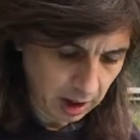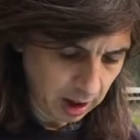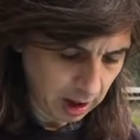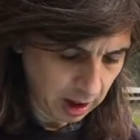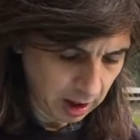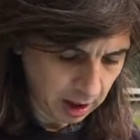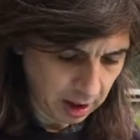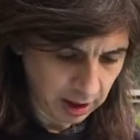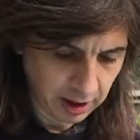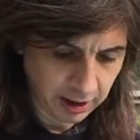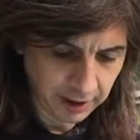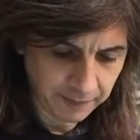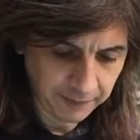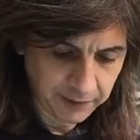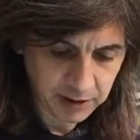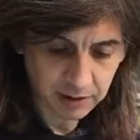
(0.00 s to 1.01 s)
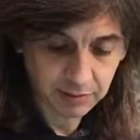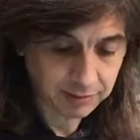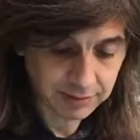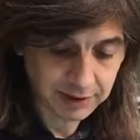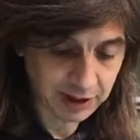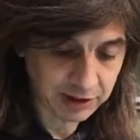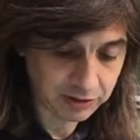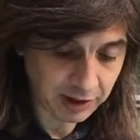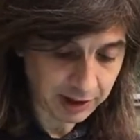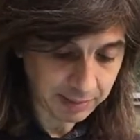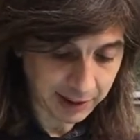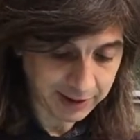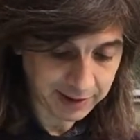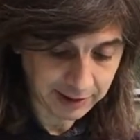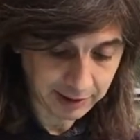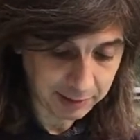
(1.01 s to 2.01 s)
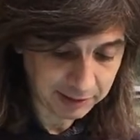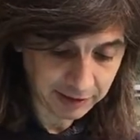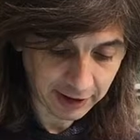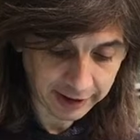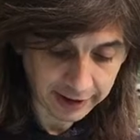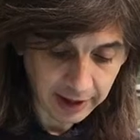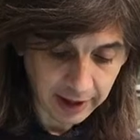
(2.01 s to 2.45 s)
Doesn't really matter, they'll be fine.